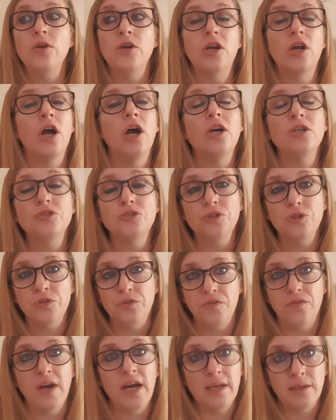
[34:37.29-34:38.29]
Gertrude
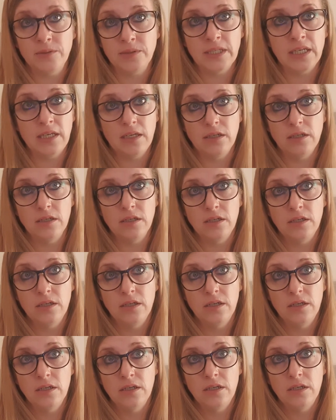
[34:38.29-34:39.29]
found it
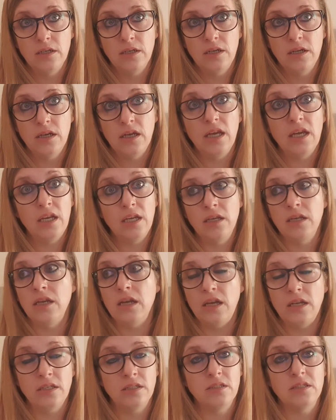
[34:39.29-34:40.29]

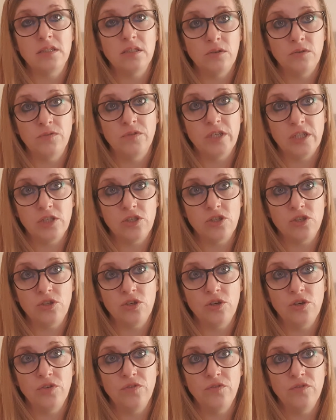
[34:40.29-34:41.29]
in Sylvia's
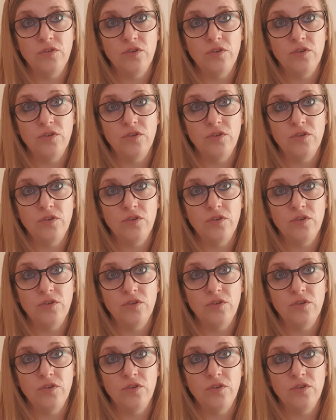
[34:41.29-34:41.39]
stuff.